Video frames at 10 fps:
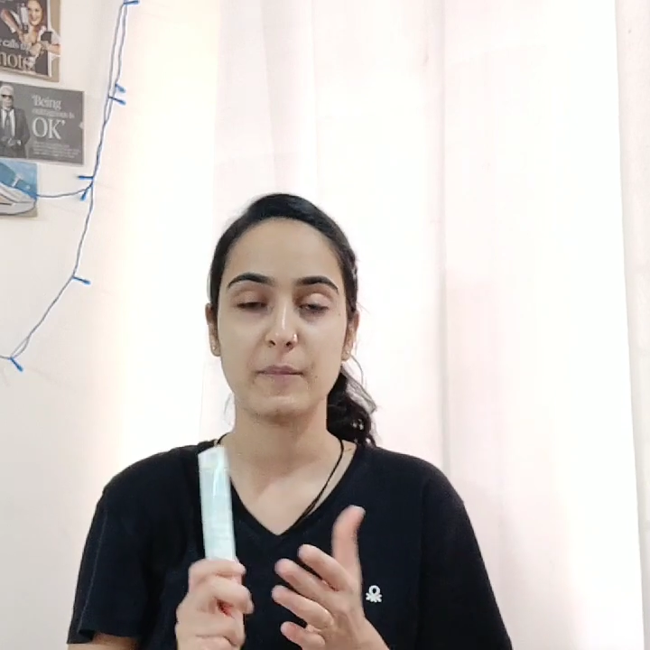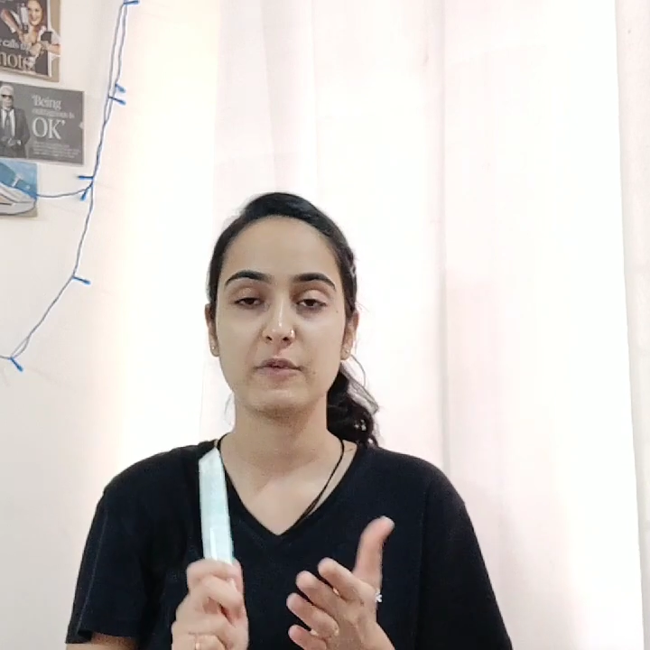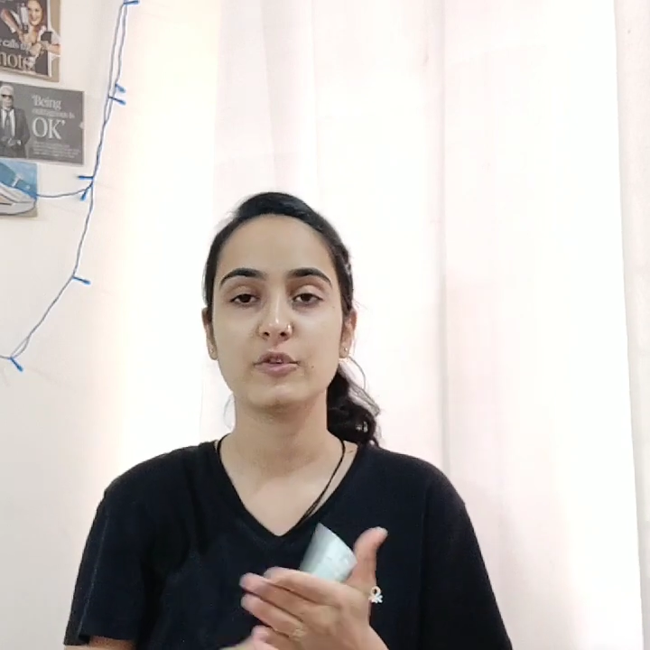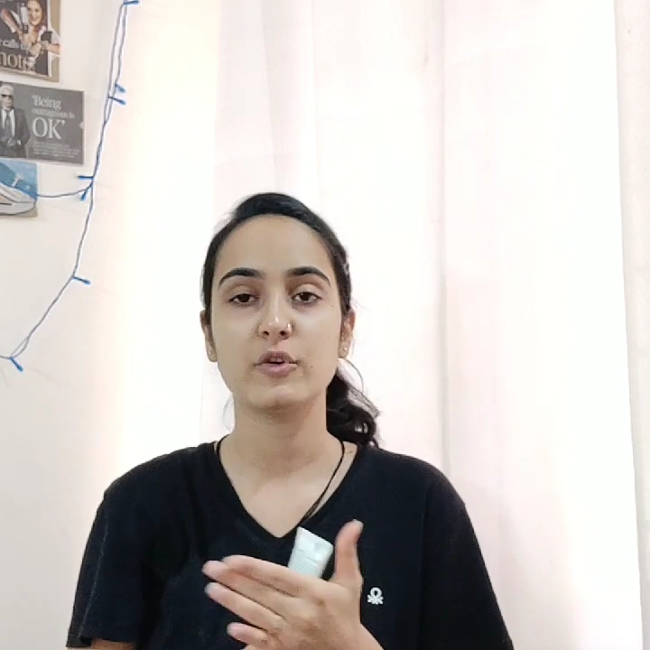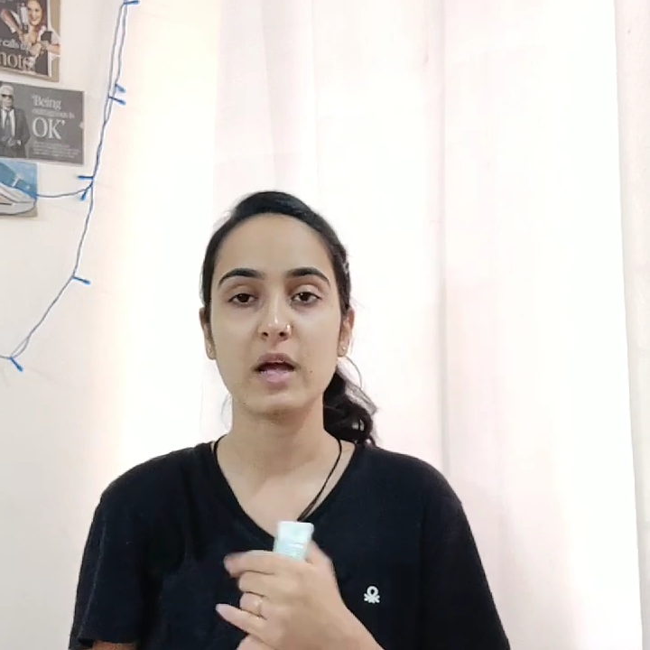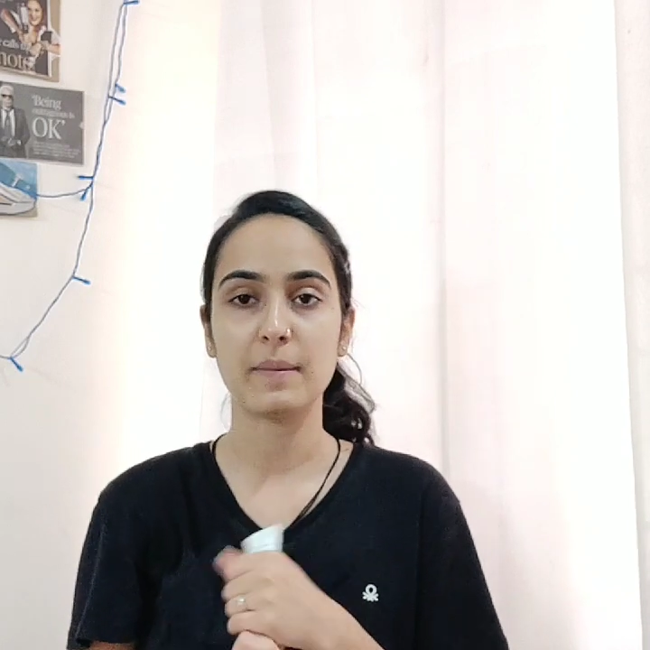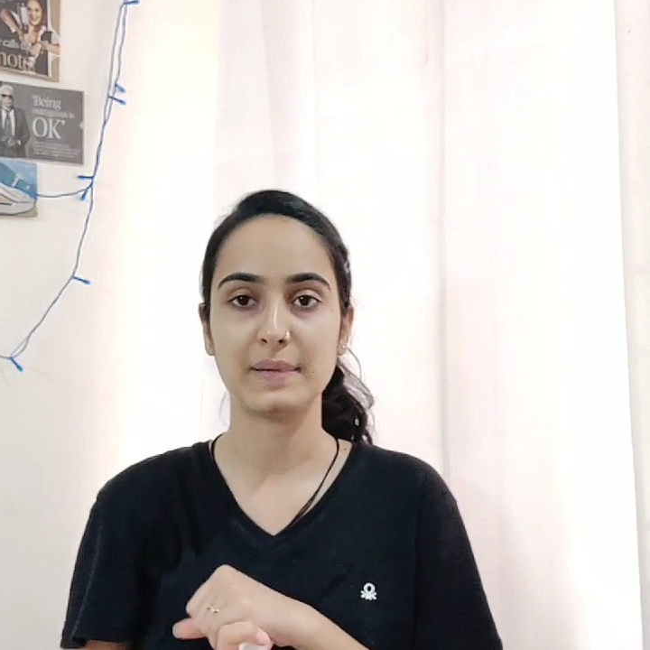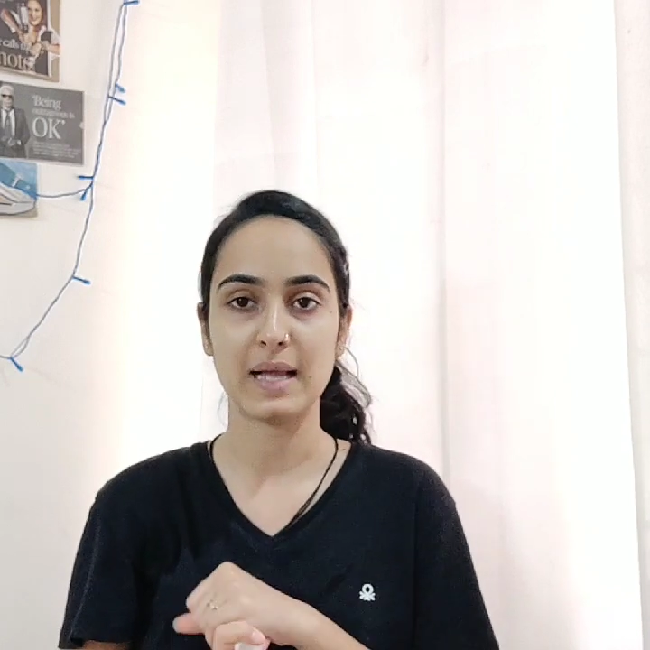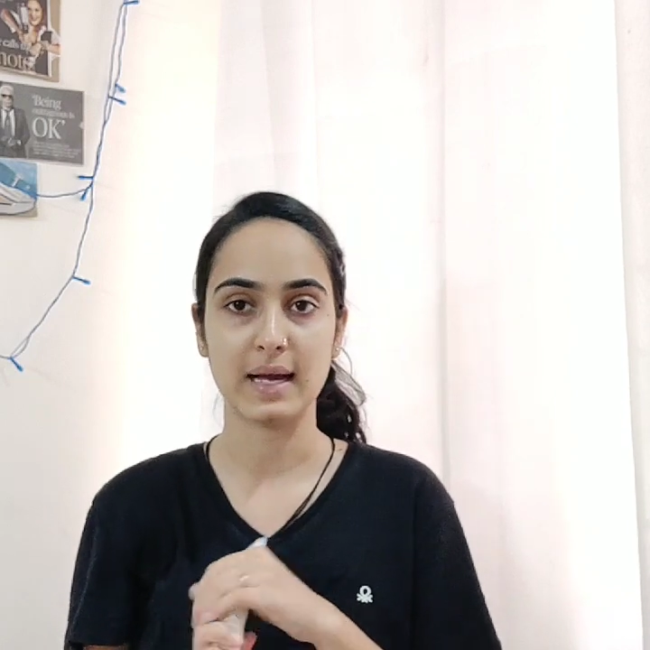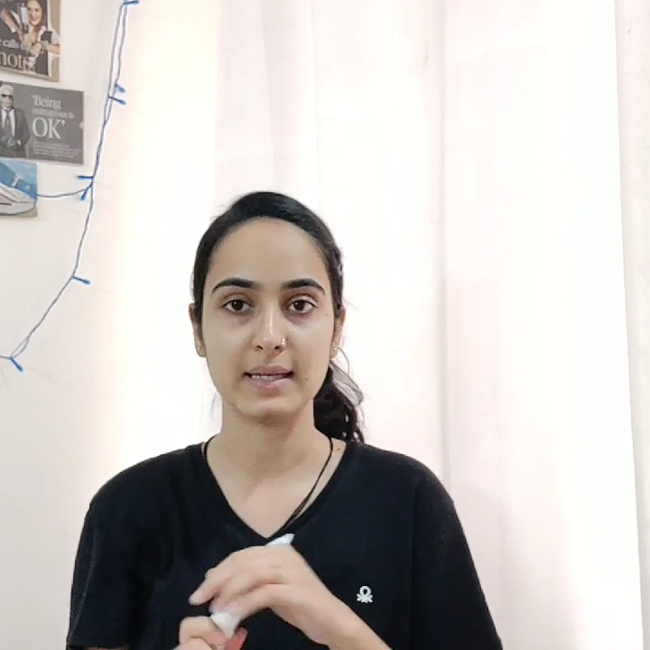before
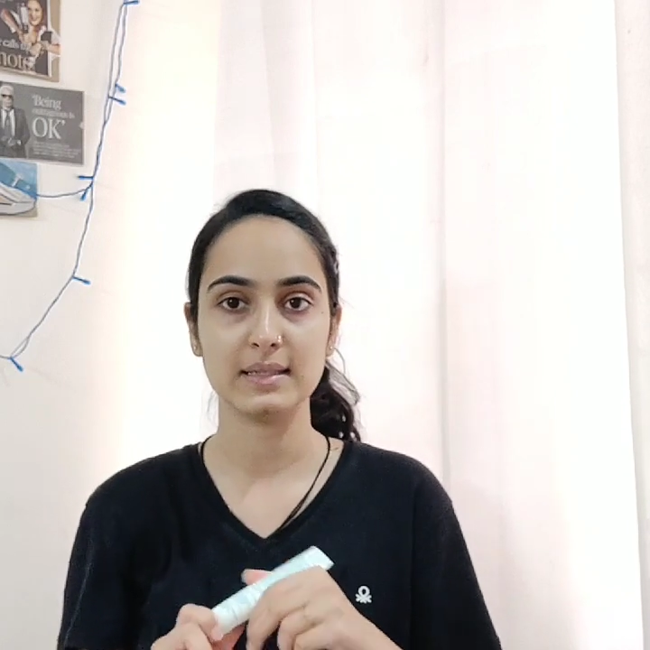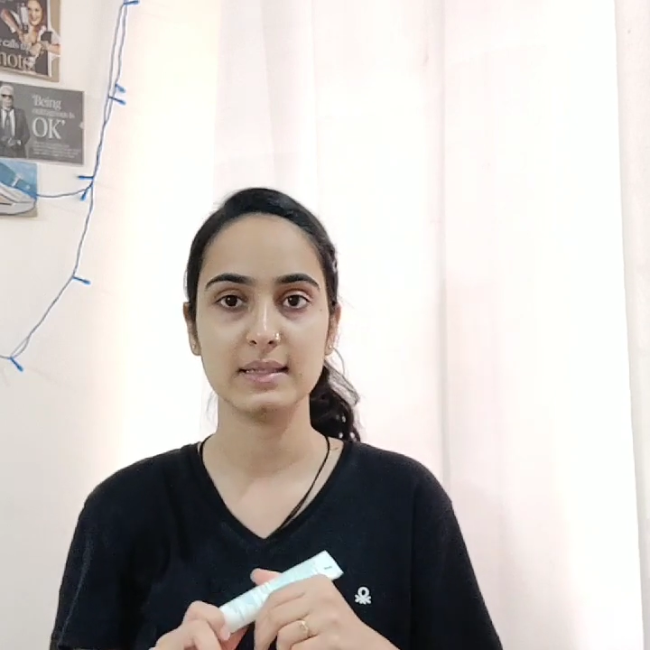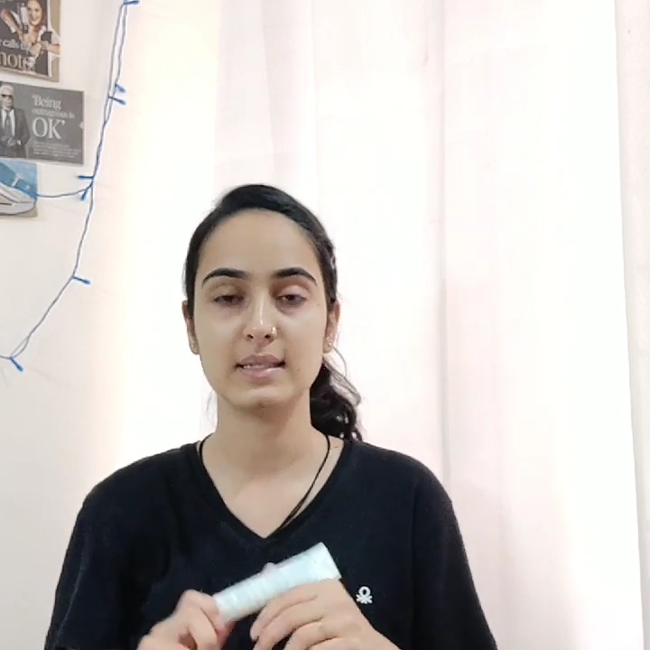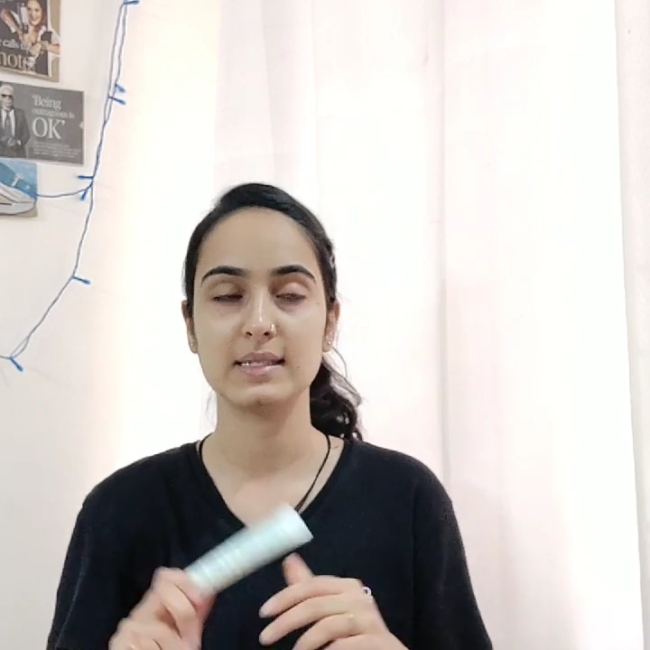applying